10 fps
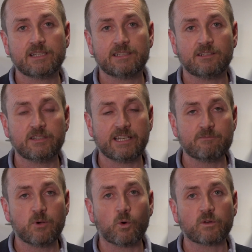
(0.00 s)
So really
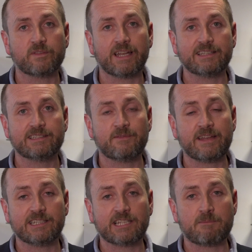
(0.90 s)
important for that
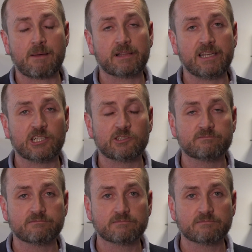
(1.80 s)
defence type application.